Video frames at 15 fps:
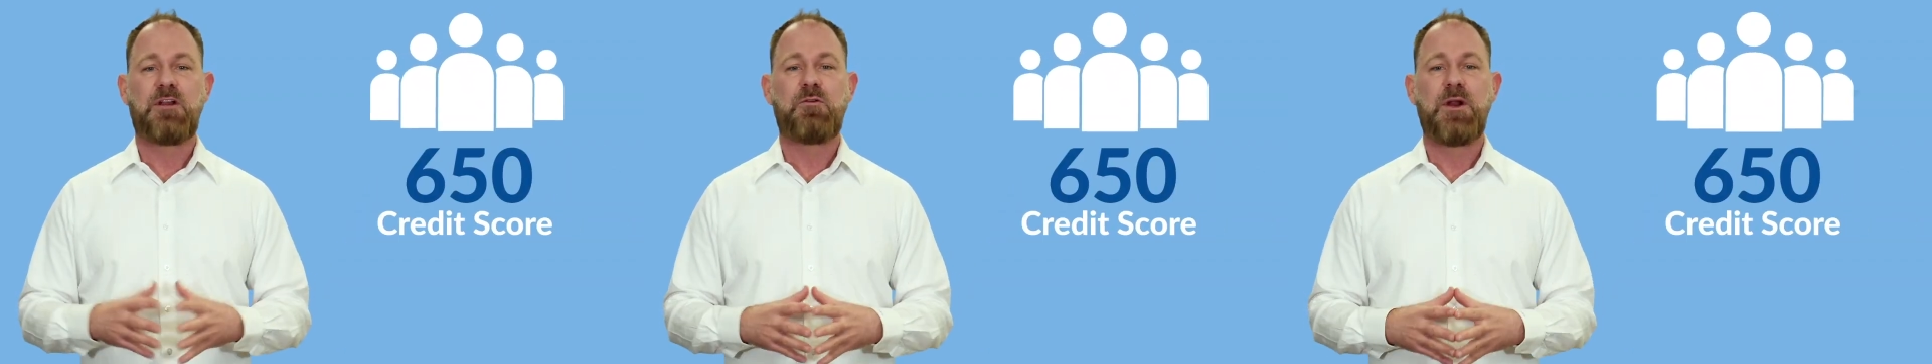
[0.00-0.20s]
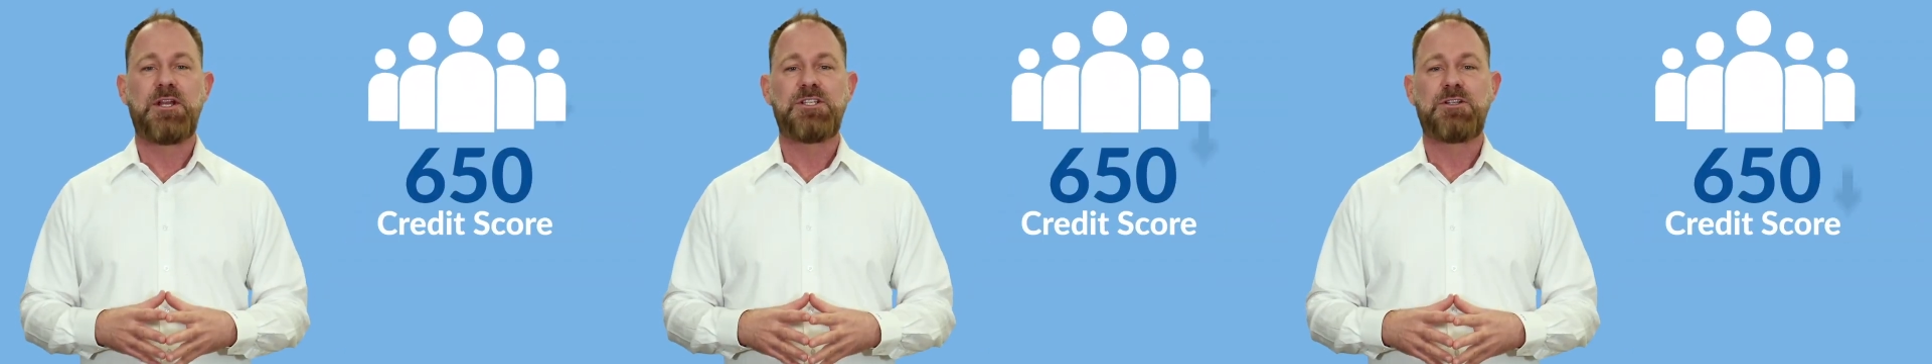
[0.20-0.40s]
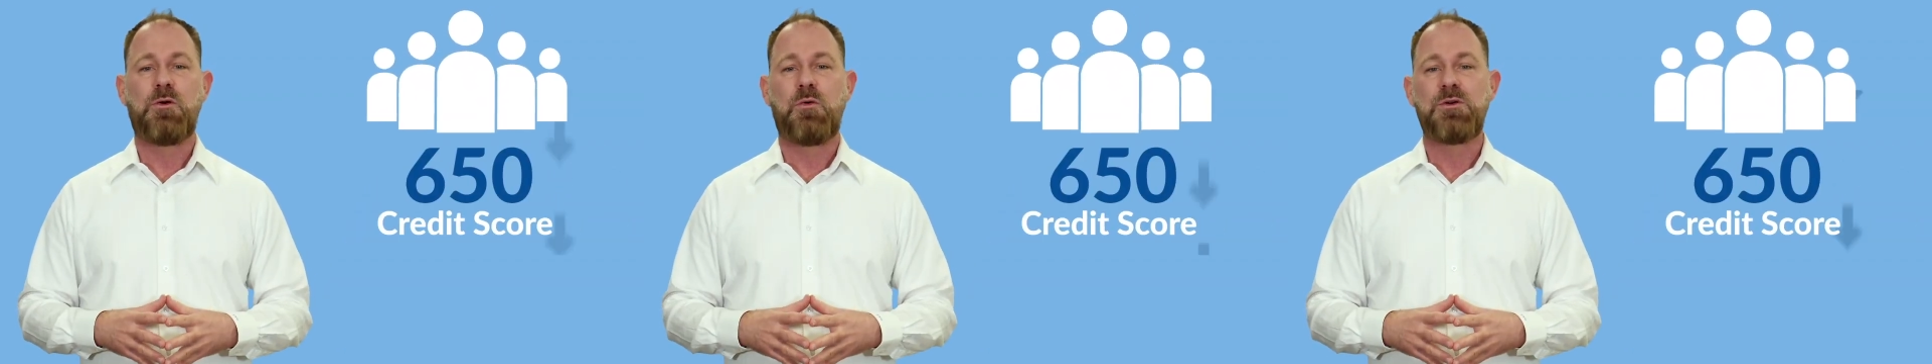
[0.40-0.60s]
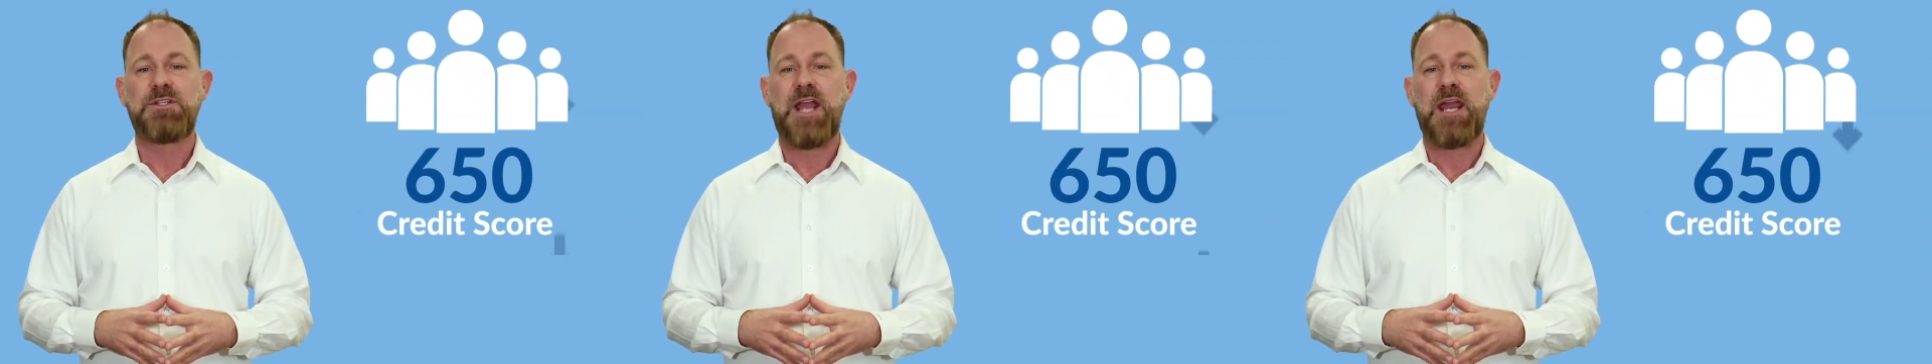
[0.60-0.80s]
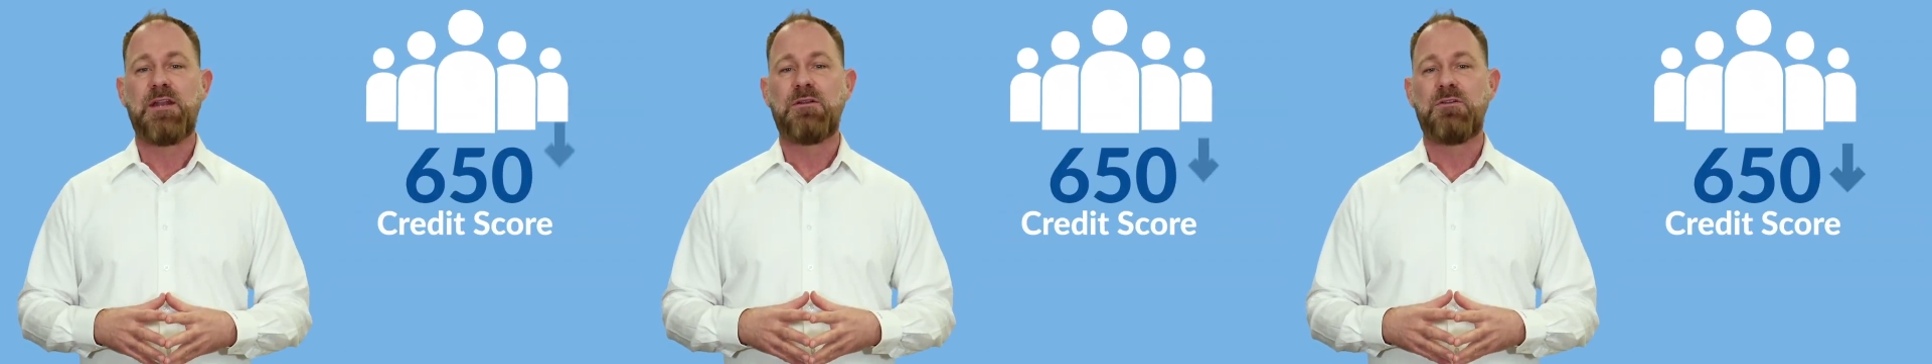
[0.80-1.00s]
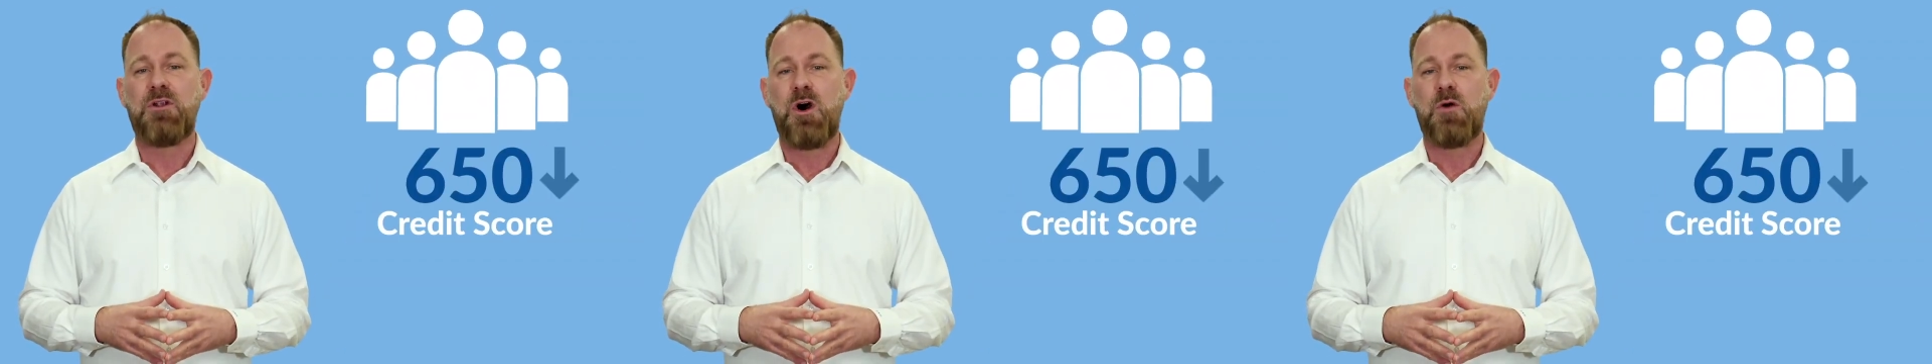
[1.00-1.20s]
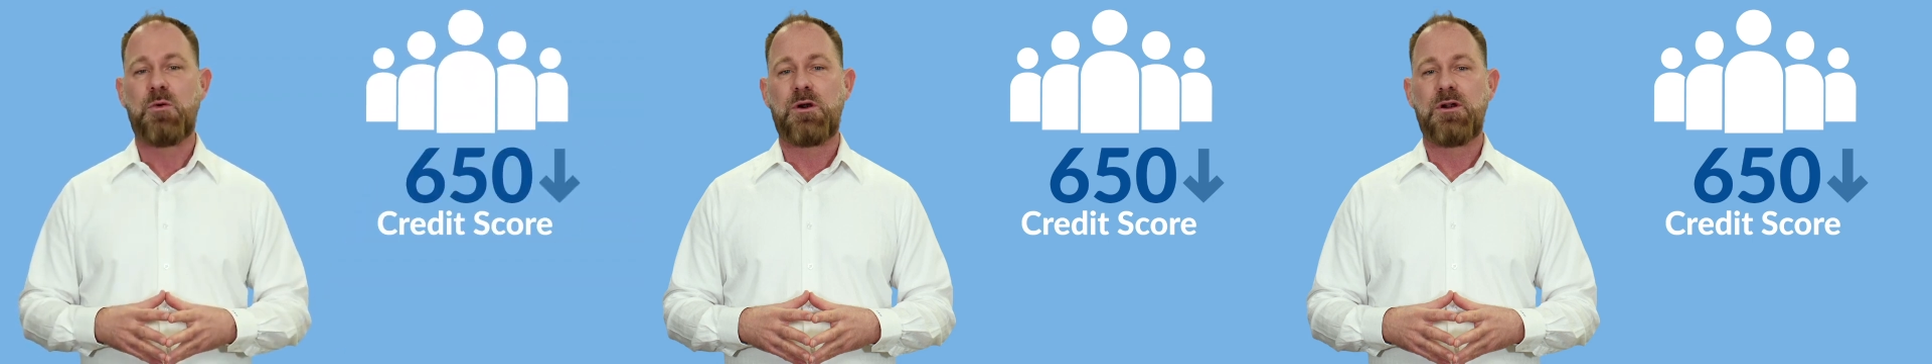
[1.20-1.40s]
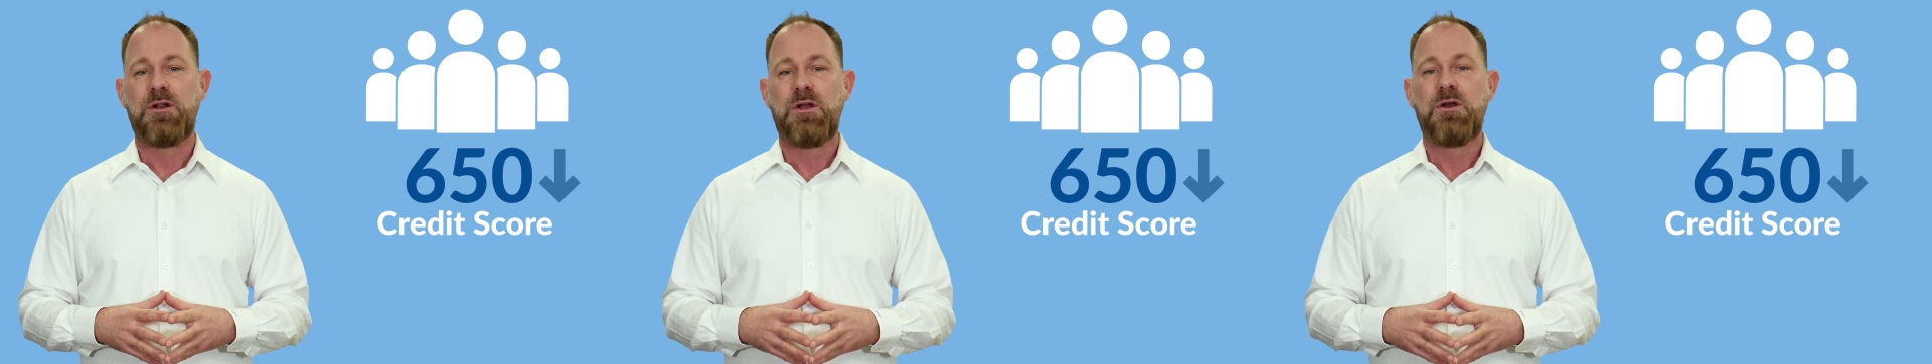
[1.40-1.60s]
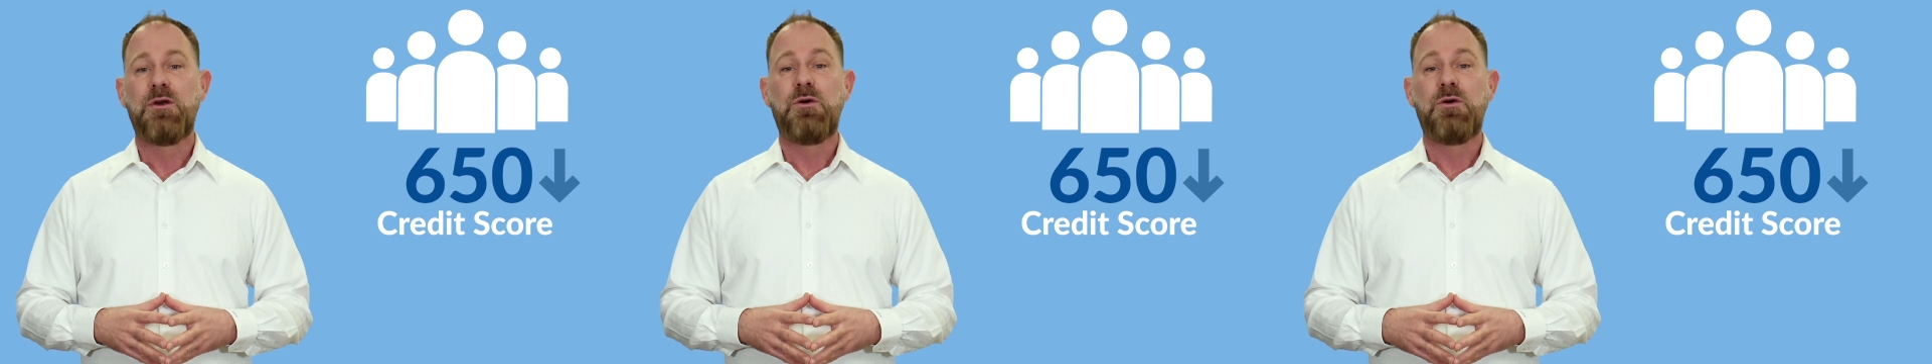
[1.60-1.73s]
credit scores and lower